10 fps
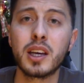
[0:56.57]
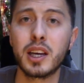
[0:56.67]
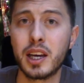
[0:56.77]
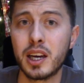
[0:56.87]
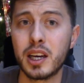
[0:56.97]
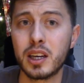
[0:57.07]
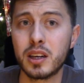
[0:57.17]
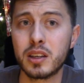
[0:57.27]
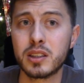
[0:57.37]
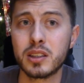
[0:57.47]

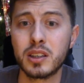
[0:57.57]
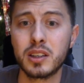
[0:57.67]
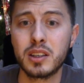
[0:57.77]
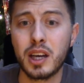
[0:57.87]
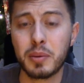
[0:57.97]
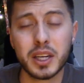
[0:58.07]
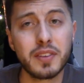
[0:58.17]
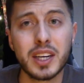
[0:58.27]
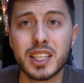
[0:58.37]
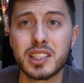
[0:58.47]
And I'm going to
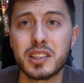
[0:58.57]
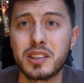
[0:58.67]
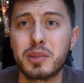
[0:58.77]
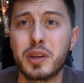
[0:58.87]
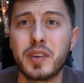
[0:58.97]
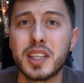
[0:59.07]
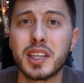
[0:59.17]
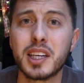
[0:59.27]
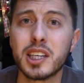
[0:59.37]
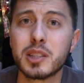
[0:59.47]
give you guys some advice,
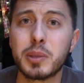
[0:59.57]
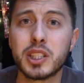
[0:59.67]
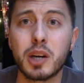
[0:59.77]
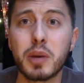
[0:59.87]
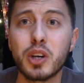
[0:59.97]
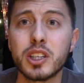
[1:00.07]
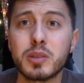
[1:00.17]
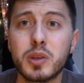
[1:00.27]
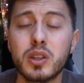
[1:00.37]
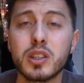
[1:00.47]
I guess, based on my own
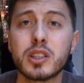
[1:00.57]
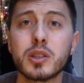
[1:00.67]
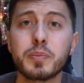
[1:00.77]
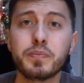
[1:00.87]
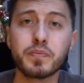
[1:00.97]
experience.